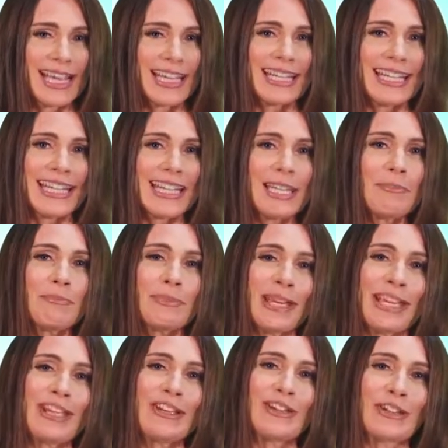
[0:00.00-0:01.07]
and eating
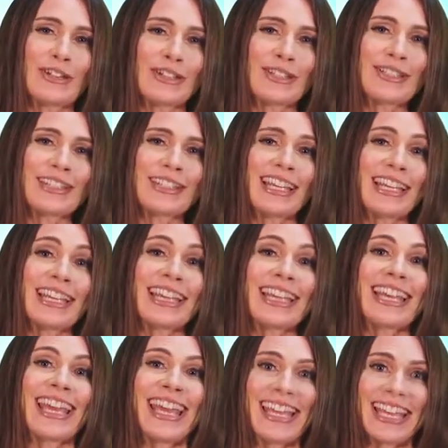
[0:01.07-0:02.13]
baked goods like
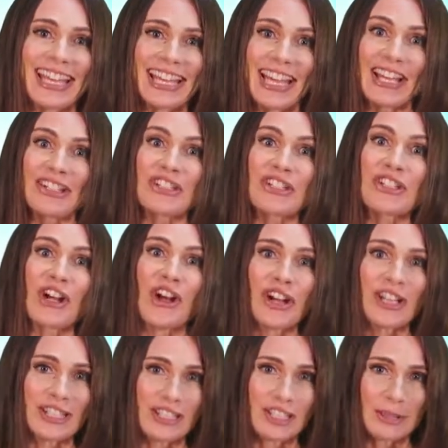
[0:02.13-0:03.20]
cake and
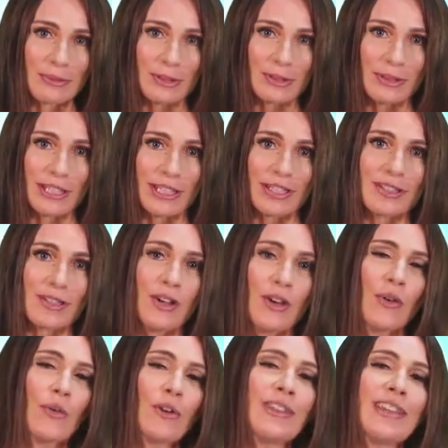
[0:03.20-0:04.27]
chocolate chip cookies
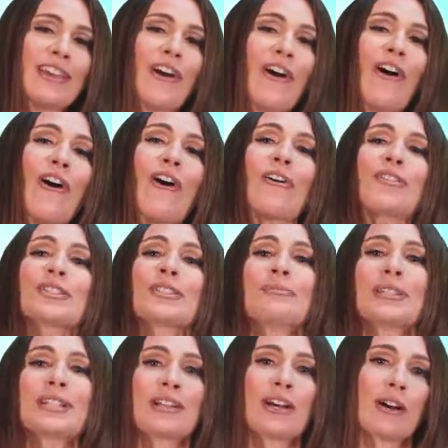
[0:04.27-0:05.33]
were the
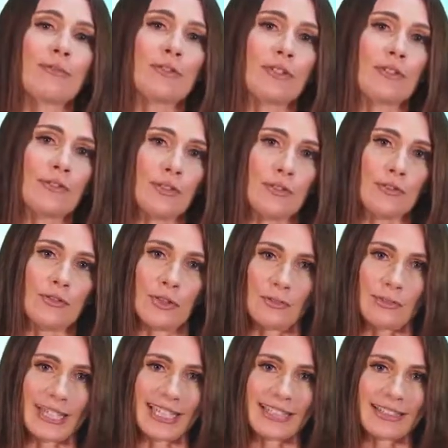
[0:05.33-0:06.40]
ultimate comfort food for
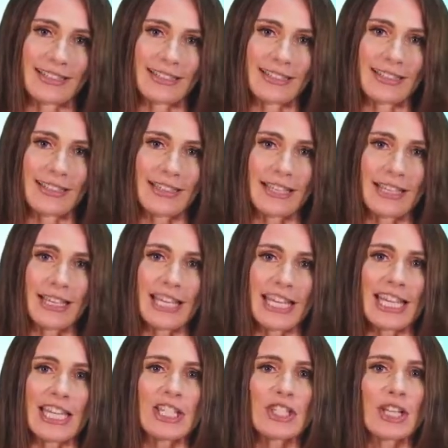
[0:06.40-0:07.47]
me.
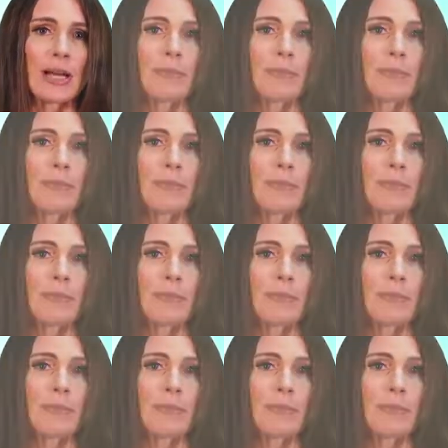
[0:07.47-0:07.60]
Each